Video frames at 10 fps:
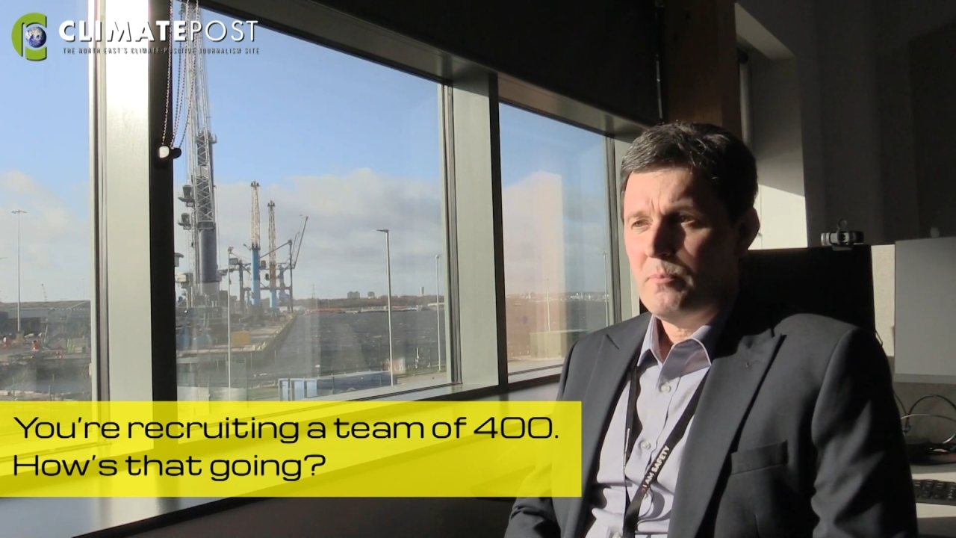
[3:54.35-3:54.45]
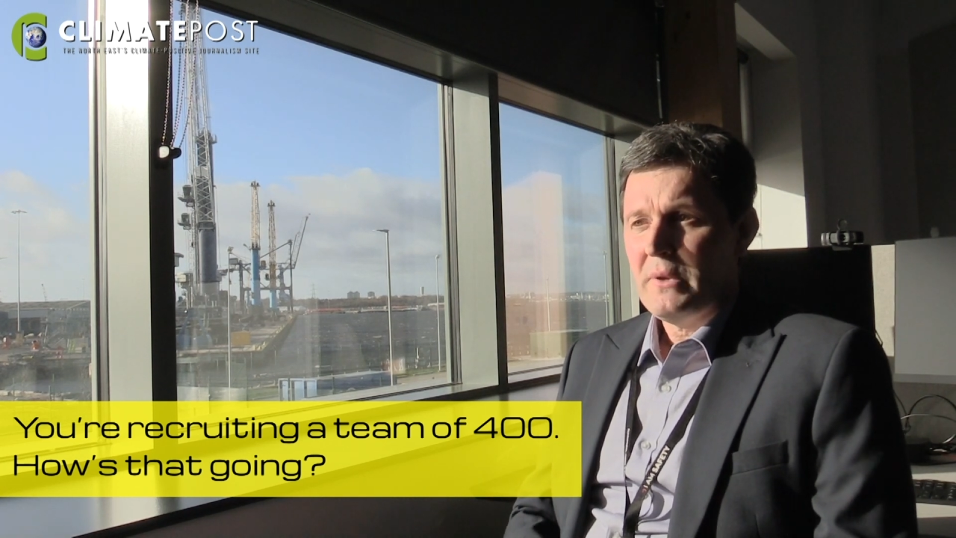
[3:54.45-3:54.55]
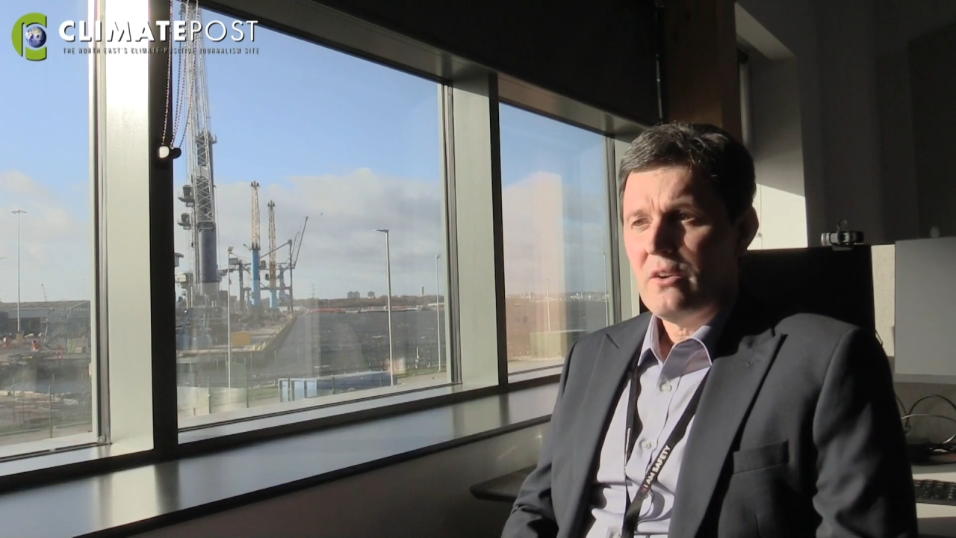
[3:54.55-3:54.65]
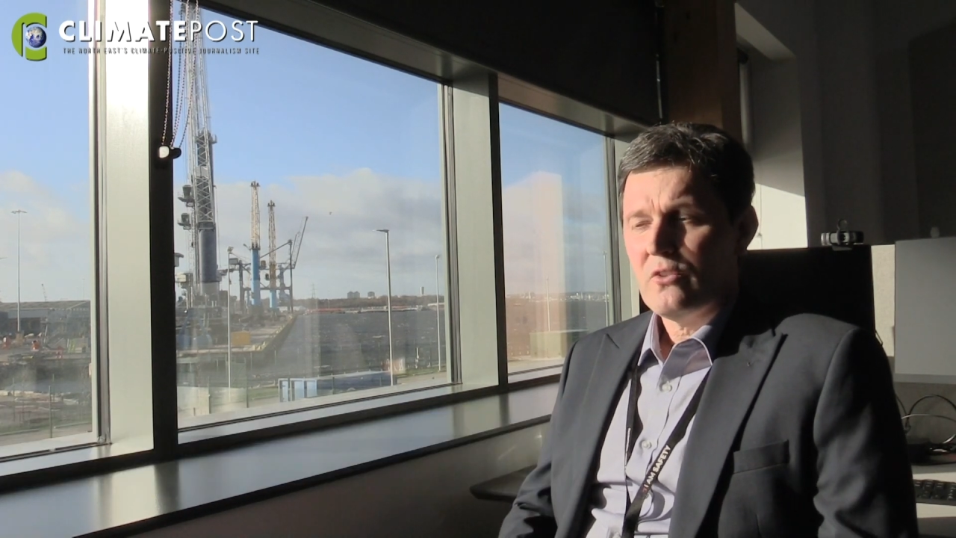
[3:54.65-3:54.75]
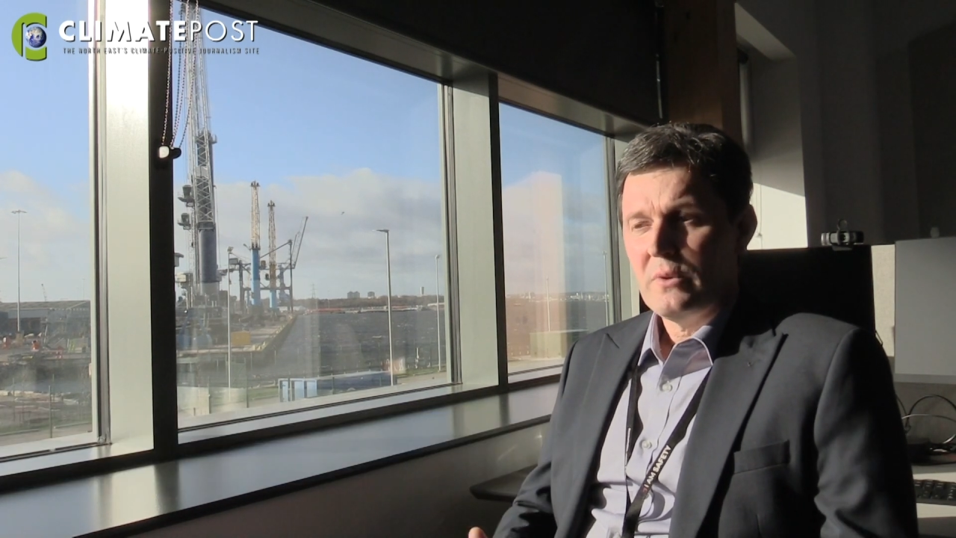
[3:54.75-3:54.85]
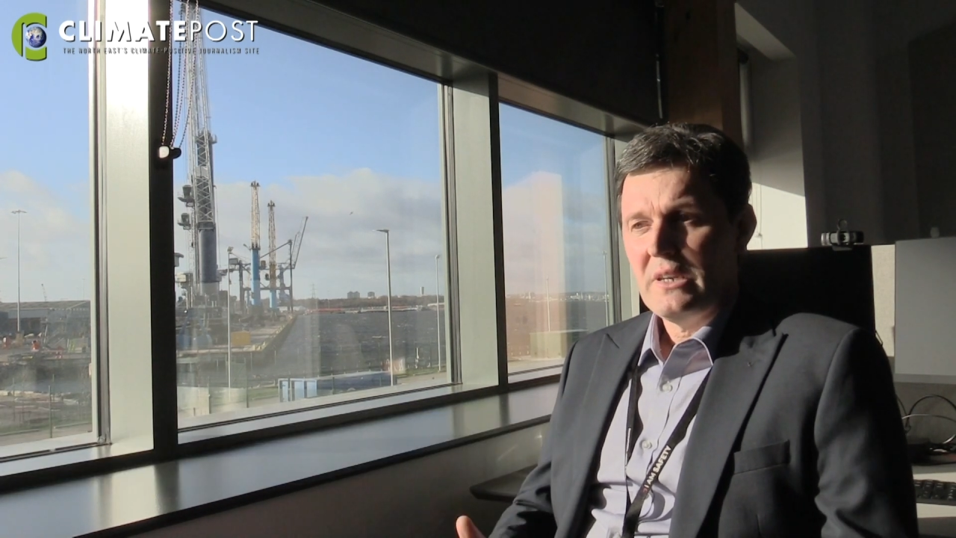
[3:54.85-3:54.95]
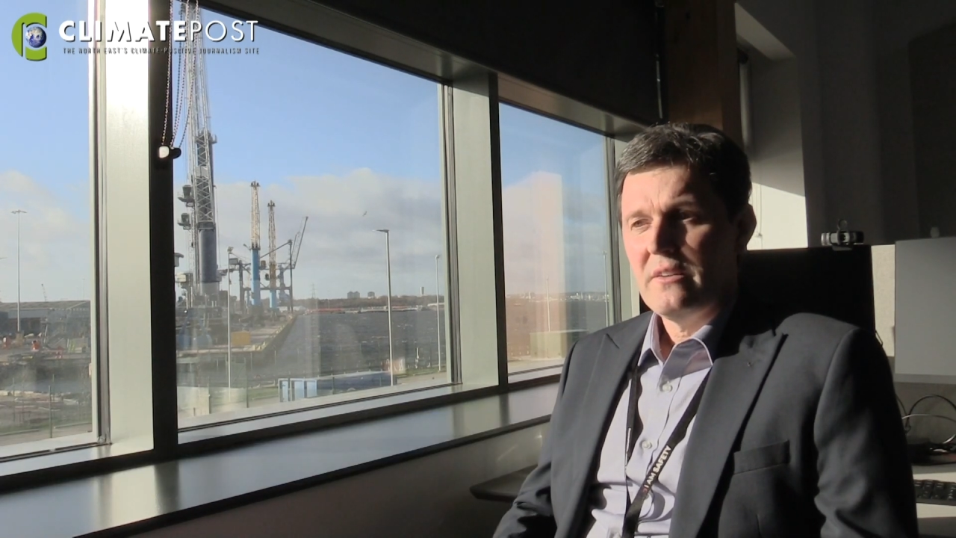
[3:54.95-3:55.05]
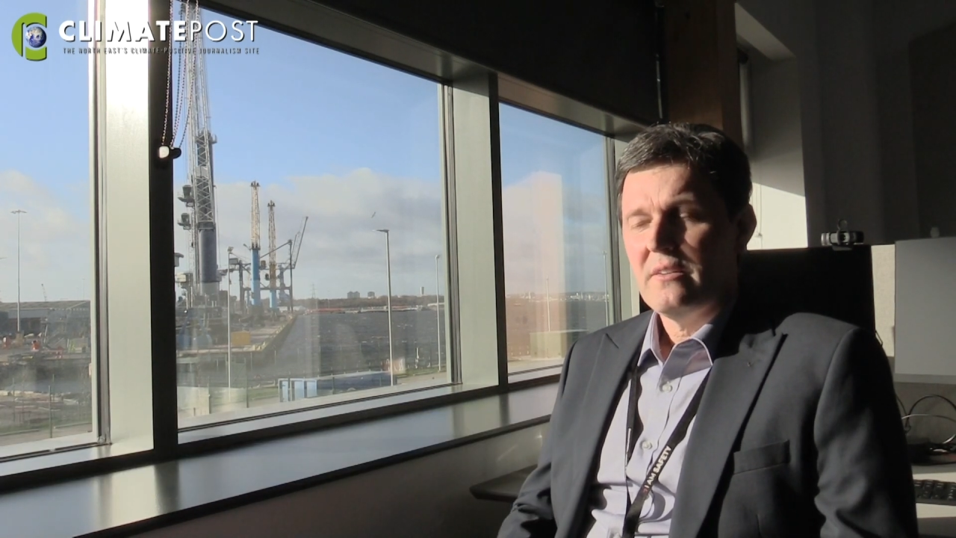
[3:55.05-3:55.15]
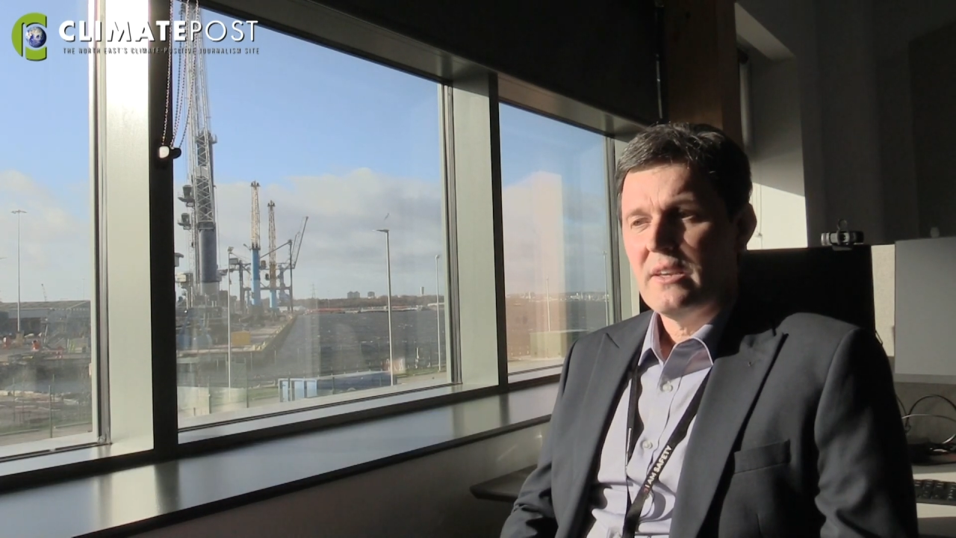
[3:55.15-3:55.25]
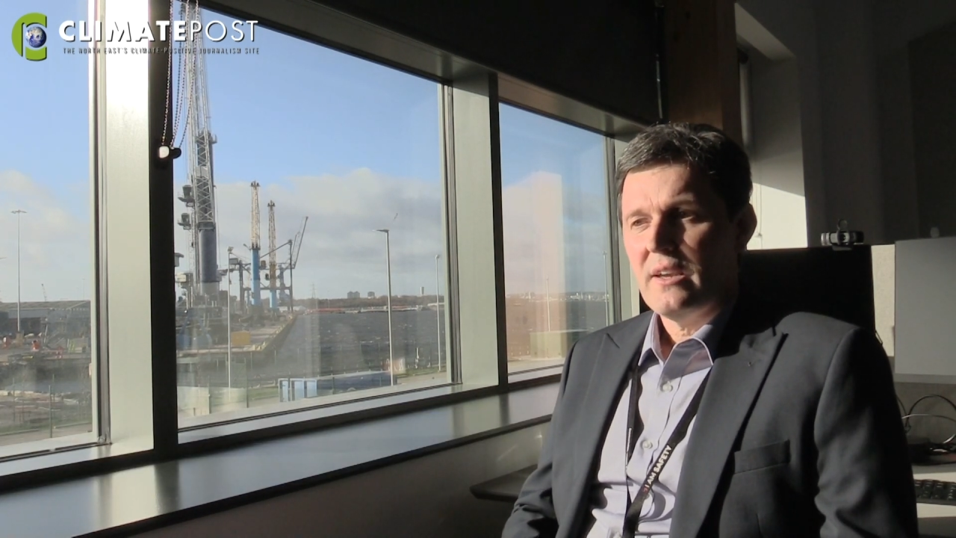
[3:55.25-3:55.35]
because we
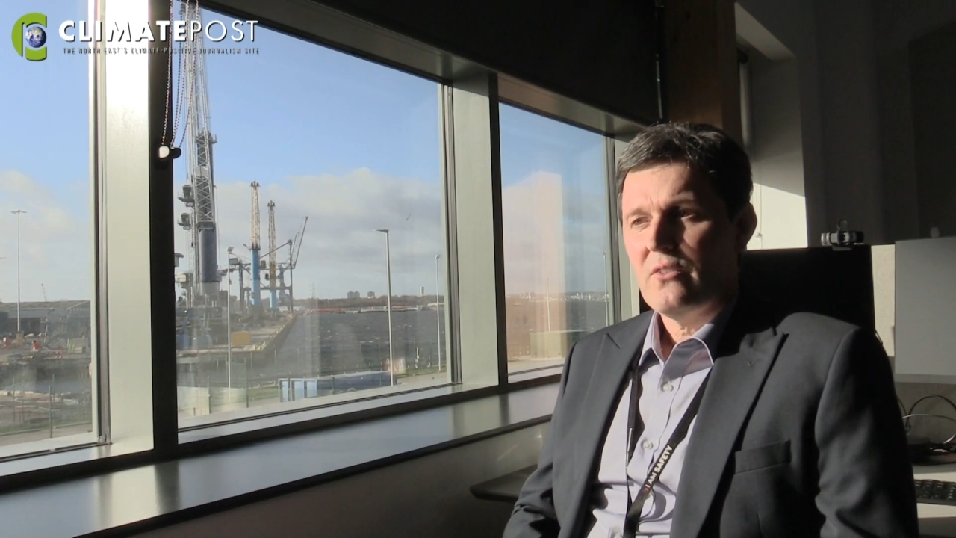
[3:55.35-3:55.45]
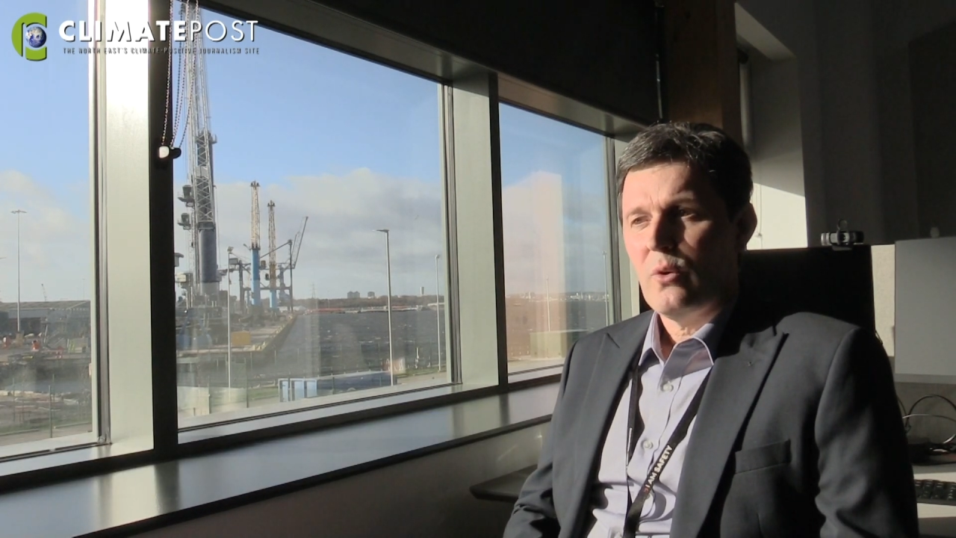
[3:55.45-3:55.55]
needed to get